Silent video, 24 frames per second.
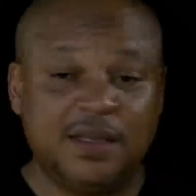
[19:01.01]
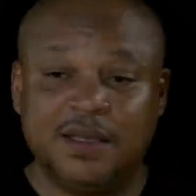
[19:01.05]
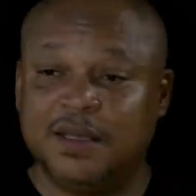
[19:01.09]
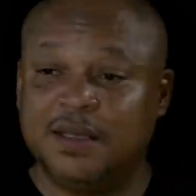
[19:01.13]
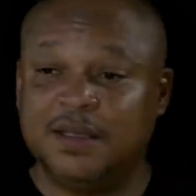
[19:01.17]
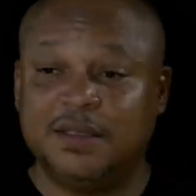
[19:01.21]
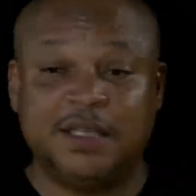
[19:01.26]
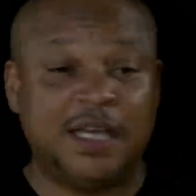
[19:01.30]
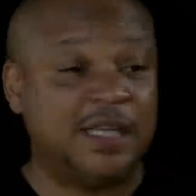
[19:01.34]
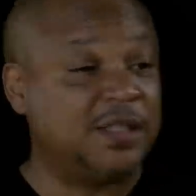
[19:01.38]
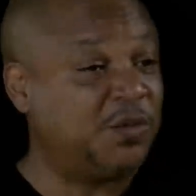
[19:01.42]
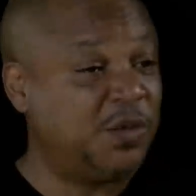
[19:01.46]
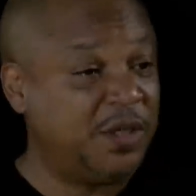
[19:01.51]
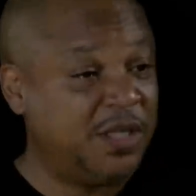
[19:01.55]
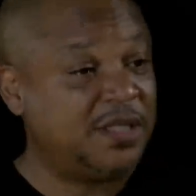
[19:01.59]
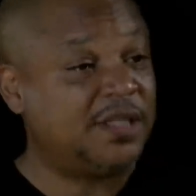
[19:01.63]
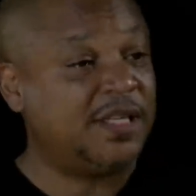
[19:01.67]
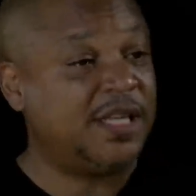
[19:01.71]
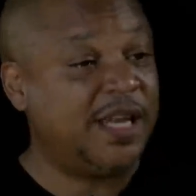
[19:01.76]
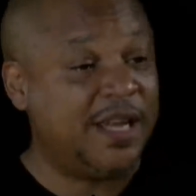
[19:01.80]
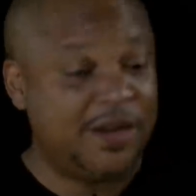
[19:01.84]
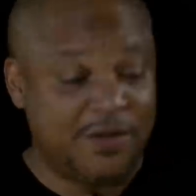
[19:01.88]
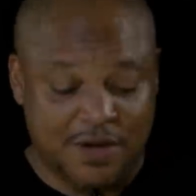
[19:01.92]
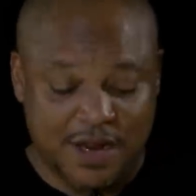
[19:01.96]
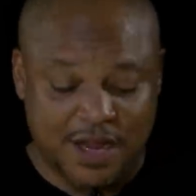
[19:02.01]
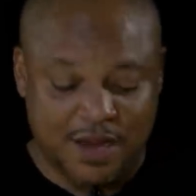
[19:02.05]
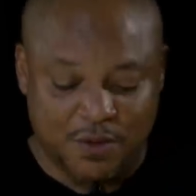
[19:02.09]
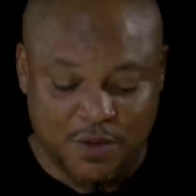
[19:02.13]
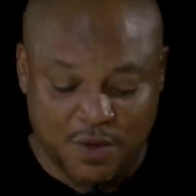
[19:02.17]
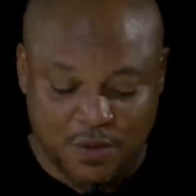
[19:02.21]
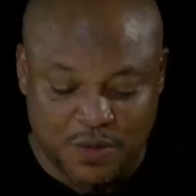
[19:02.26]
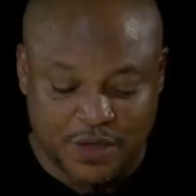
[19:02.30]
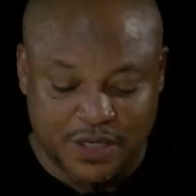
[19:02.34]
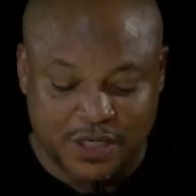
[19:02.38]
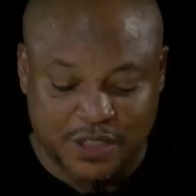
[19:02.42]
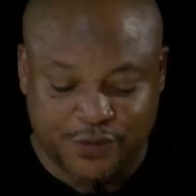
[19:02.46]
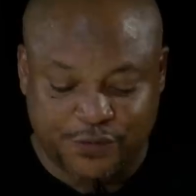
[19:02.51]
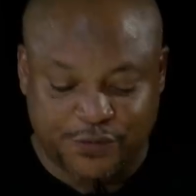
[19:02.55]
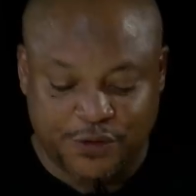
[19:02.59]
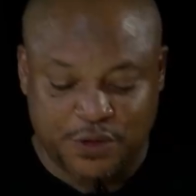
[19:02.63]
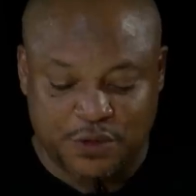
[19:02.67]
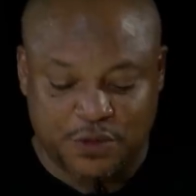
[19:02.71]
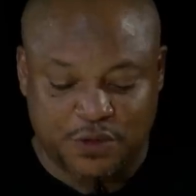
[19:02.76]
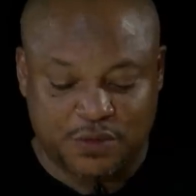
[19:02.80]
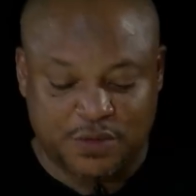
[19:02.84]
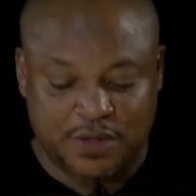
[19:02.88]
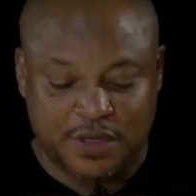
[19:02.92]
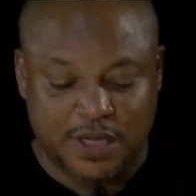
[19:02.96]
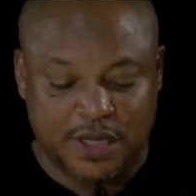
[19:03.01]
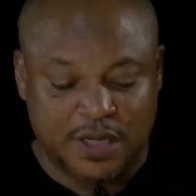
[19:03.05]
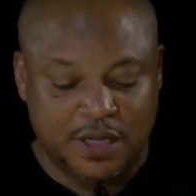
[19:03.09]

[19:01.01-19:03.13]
Mm-hmm. That's what he said, right? Mm-hmm. Well, what is fruit?